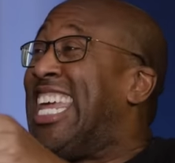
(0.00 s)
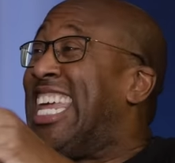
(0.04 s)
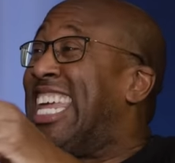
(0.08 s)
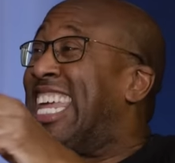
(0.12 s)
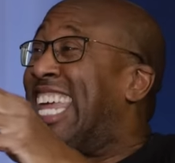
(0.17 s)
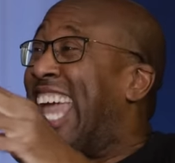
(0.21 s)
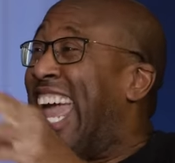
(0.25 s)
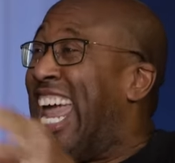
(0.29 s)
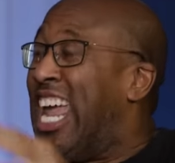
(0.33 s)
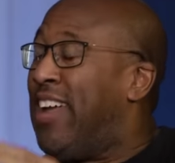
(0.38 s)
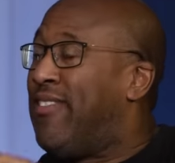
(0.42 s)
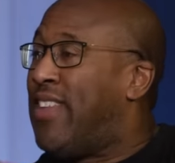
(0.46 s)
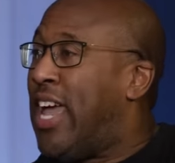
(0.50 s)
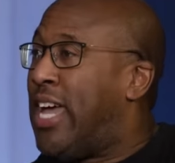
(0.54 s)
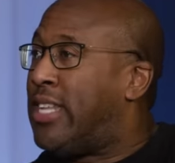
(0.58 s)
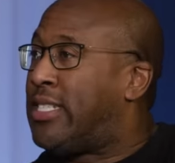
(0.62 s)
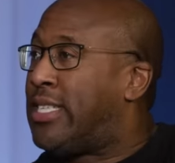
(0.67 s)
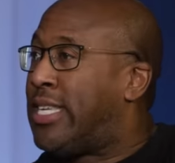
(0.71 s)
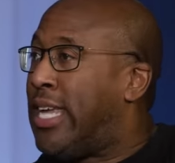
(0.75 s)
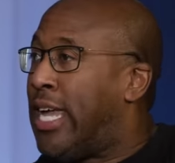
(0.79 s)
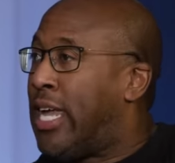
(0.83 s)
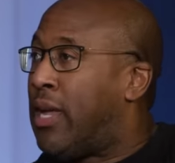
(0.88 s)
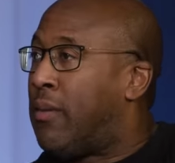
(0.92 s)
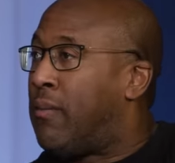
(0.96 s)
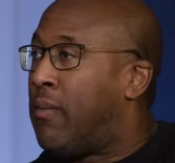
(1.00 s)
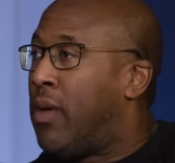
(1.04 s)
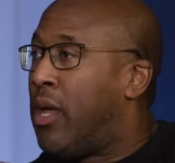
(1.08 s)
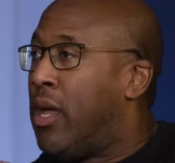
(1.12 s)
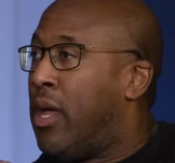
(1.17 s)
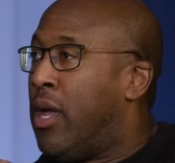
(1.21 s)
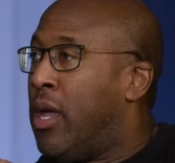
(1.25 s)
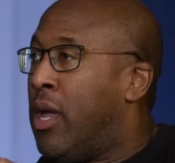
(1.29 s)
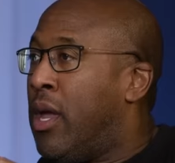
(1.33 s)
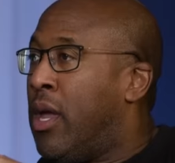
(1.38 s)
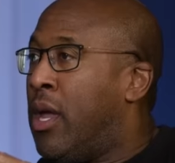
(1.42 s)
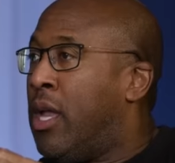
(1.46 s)
that gave that team.
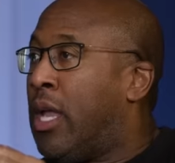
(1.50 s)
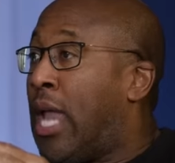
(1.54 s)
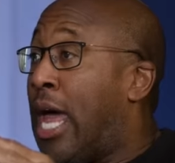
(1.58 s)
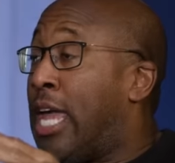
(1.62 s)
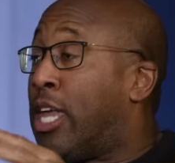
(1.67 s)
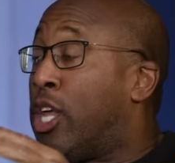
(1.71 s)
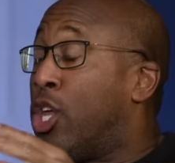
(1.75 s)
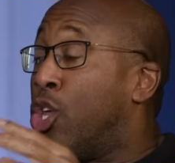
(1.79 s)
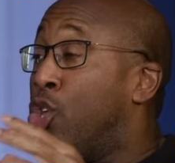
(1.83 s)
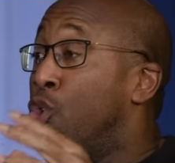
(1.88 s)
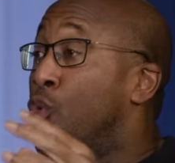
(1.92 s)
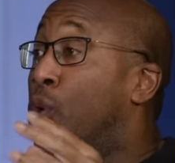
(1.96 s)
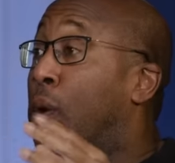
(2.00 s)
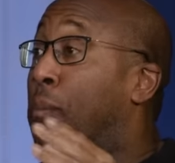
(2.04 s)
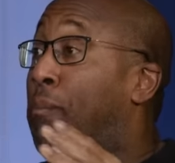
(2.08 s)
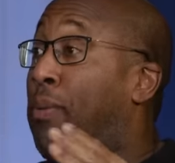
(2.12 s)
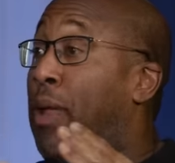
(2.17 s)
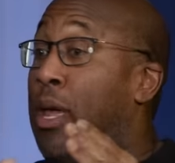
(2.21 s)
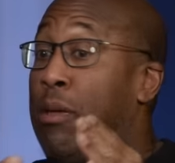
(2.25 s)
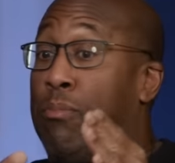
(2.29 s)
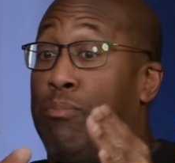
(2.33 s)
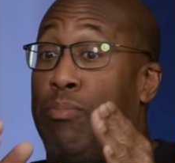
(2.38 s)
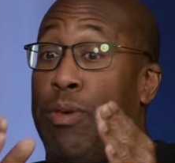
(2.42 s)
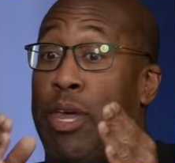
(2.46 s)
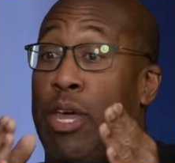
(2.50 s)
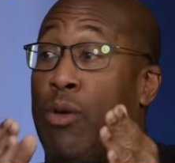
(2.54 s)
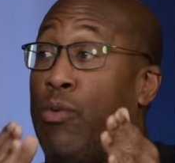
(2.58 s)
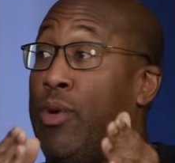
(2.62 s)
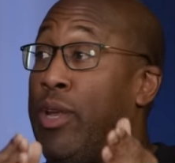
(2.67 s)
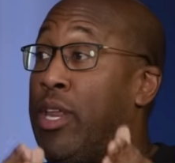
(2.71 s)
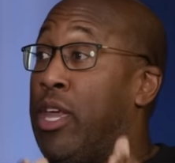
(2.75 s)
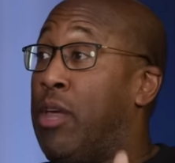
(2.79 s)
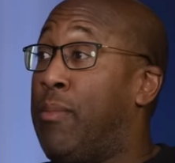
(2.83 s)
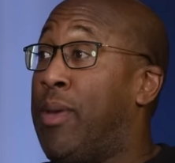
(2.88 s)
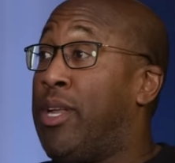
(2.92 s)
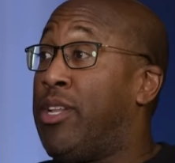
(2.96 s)
Mm-hmm. Like you could play big
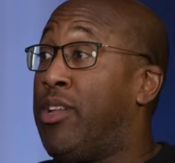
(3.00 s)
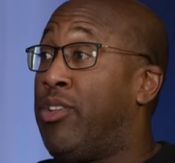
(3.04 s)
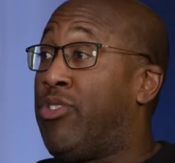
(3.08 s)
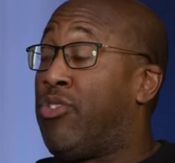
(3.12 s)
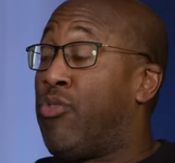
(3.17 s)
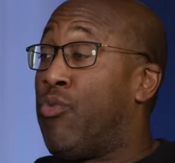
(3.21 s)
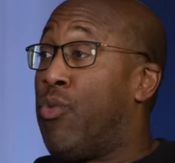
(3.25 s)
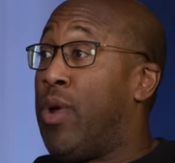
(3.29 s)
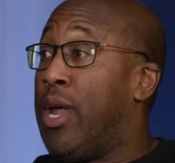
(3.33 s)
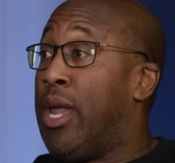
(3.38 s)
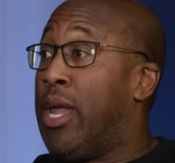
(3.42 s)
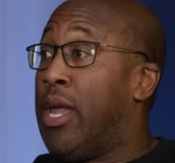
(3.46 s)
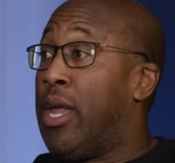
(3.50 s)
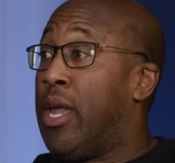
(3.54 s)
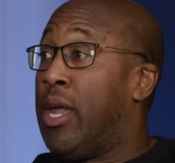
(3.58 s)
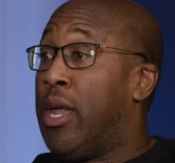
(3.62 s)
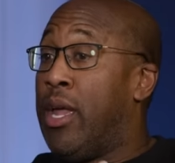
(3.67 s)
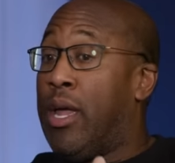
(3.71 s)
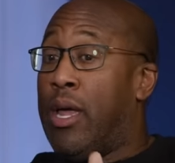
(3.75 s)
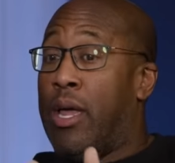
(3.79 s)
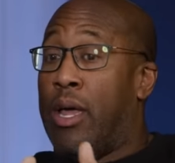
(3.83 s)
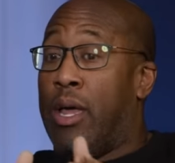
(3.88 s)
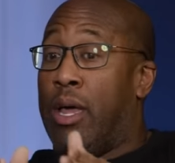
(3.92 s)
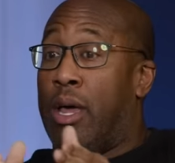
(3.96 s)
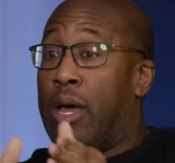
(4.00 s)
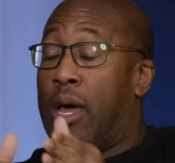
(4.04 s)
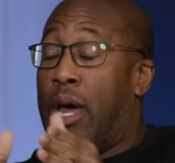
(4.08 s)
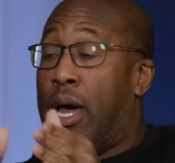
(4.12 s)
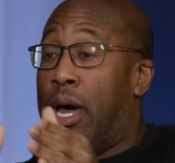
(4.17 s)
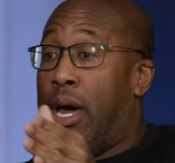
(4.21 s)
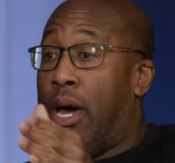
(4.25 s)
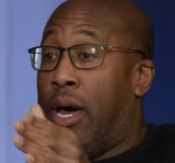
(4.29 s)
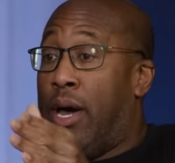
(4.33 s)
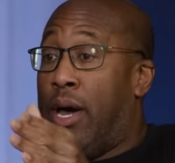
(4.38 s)
with him at the three, uh,